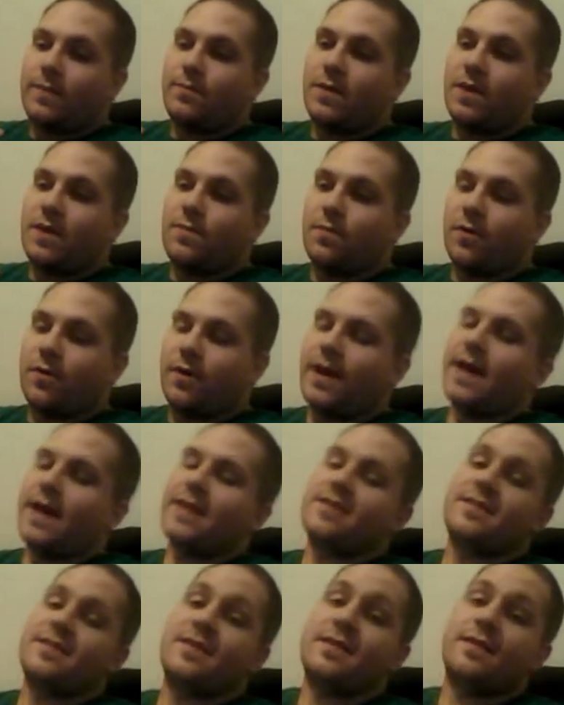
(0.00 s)
people are
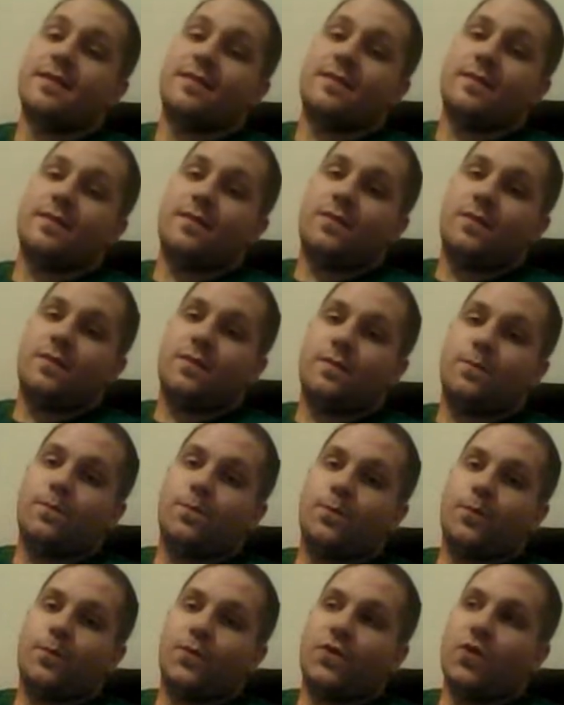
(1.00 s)
hesitant
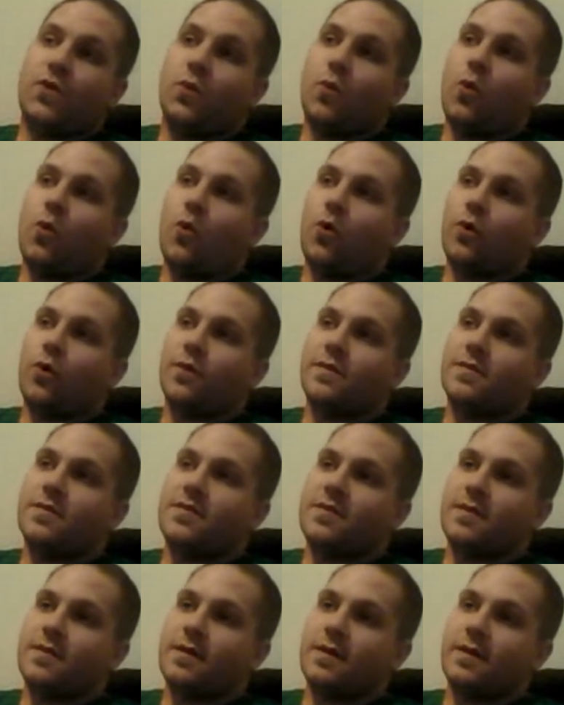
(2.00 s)

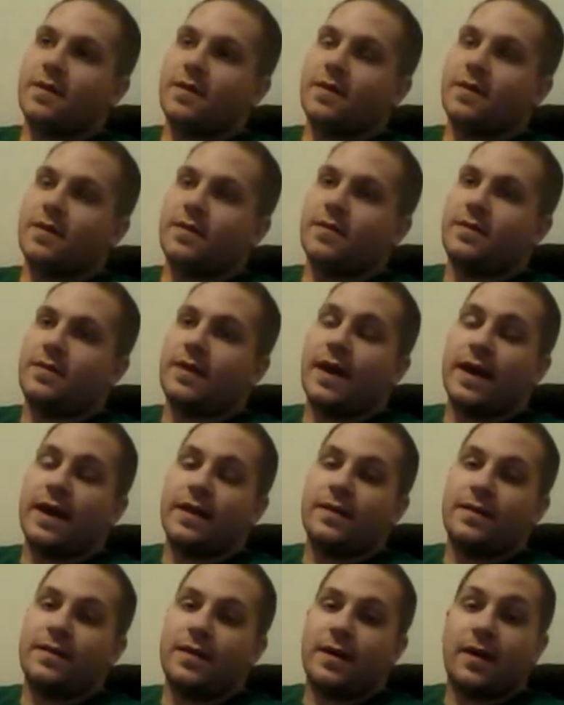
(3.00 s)
towards the
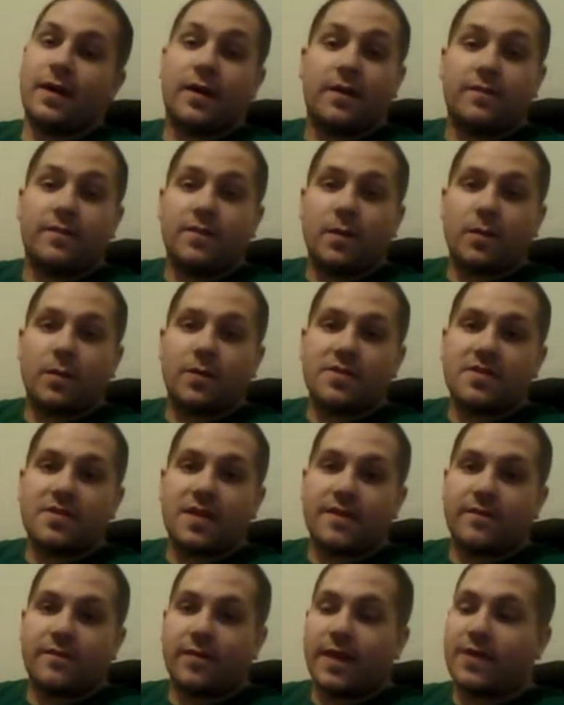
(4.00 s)
idea of
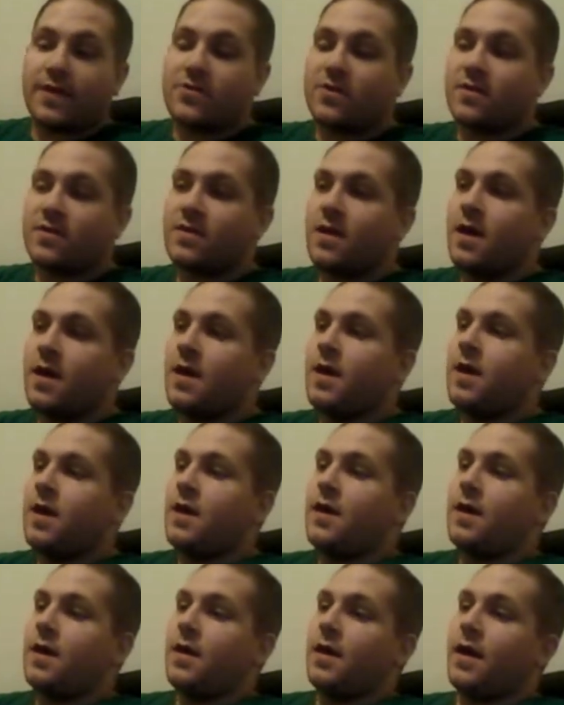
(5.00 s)
007 Legends.
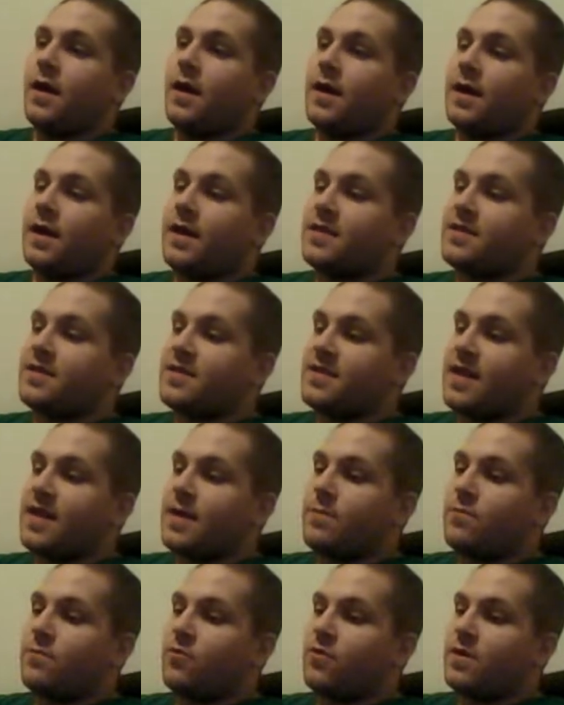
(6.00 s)
It's the
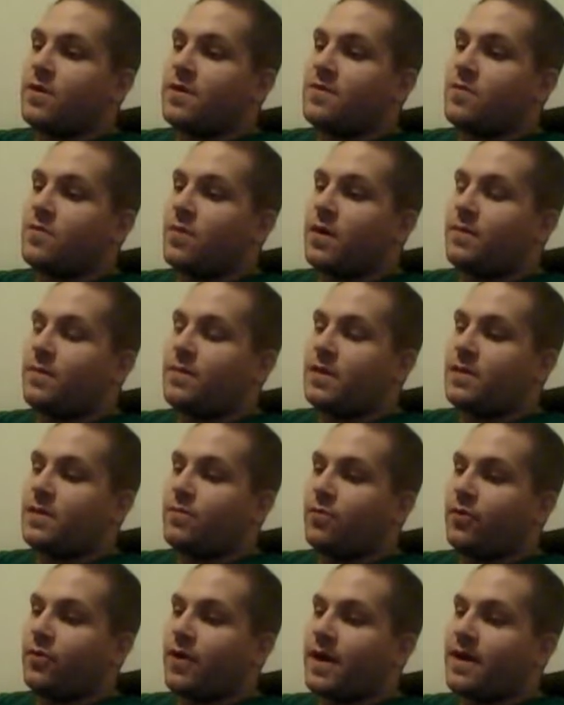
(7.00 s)
same reason why
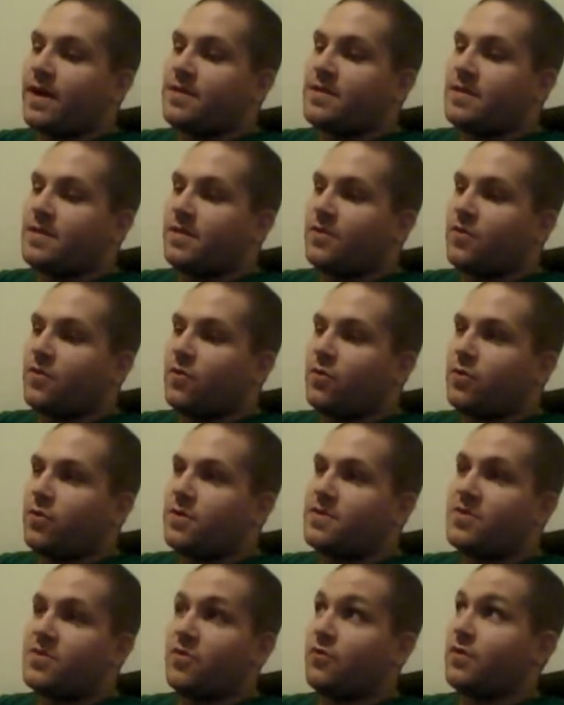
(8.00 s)
people are hesitant
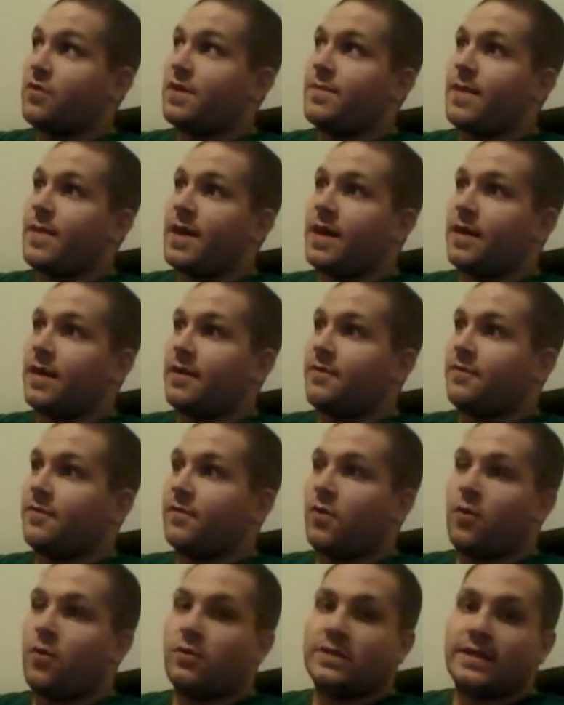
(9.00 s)
towards the remake of
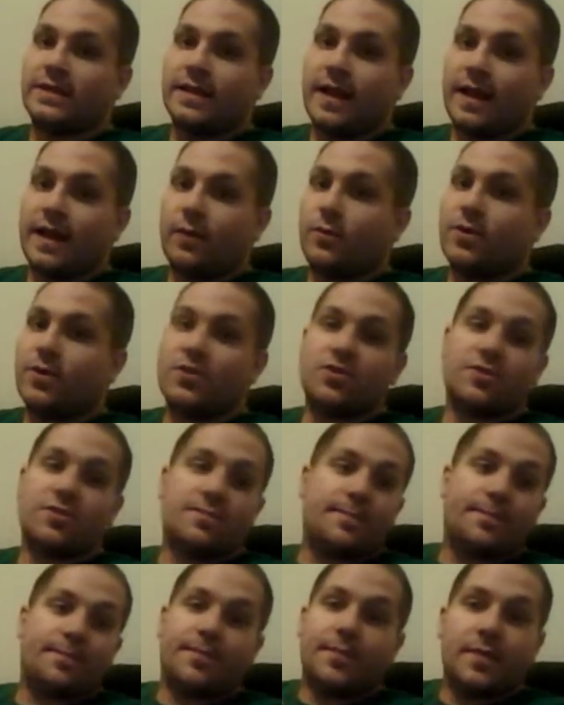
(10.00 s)
GoldenEye,
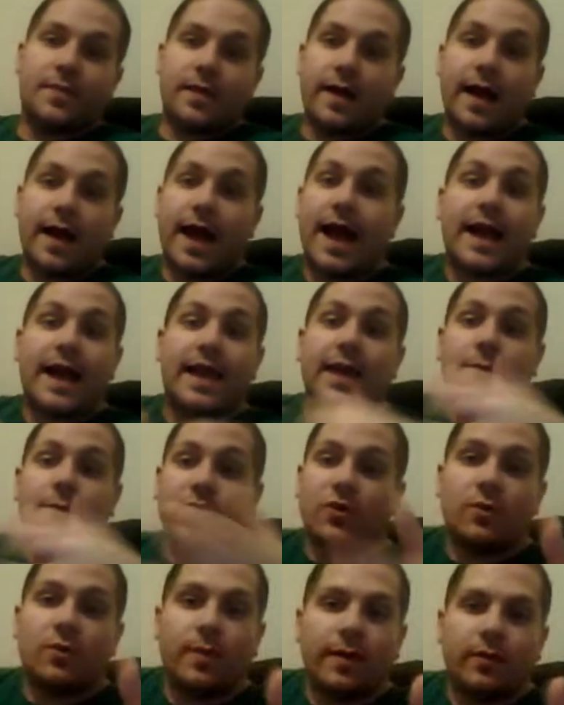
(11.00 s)
which I am
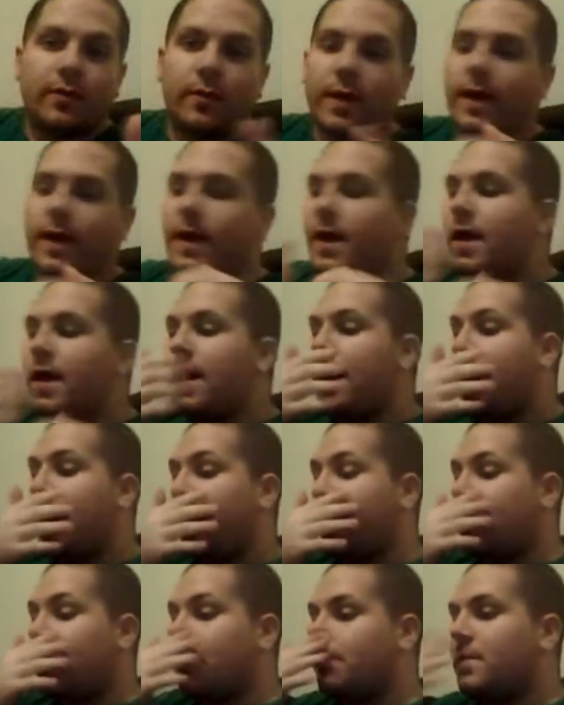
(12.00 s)
too, by the way.
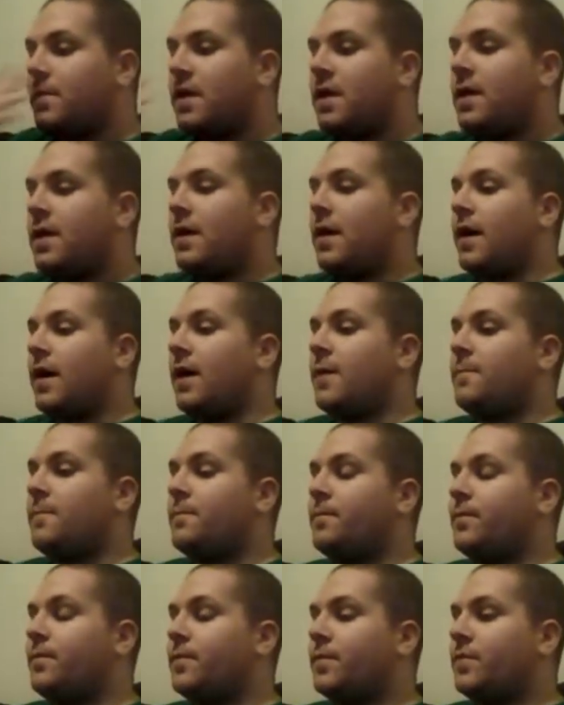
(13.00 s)
I
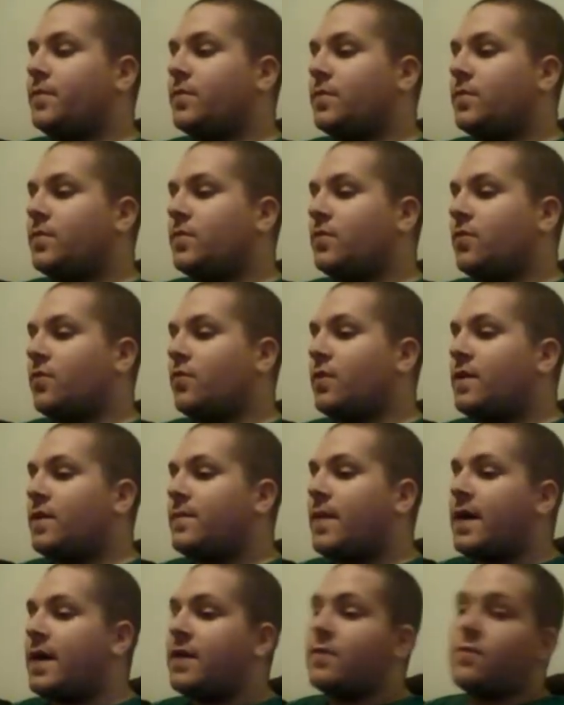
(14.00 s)
am. The
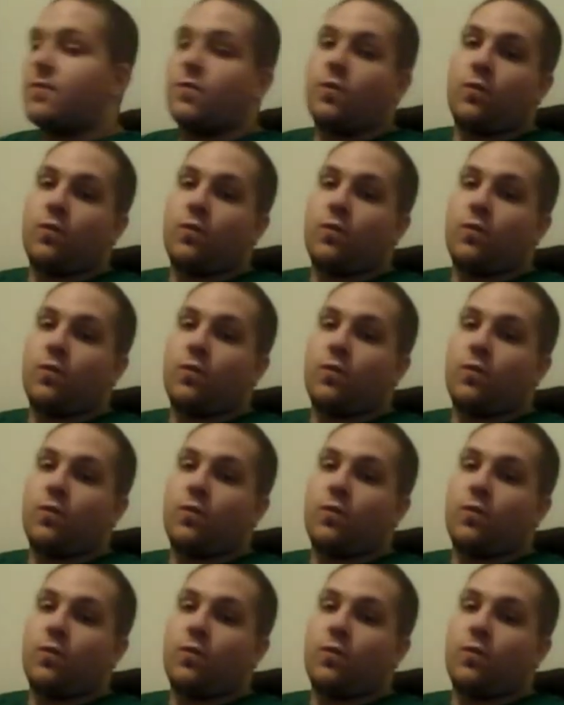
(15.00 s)
remake,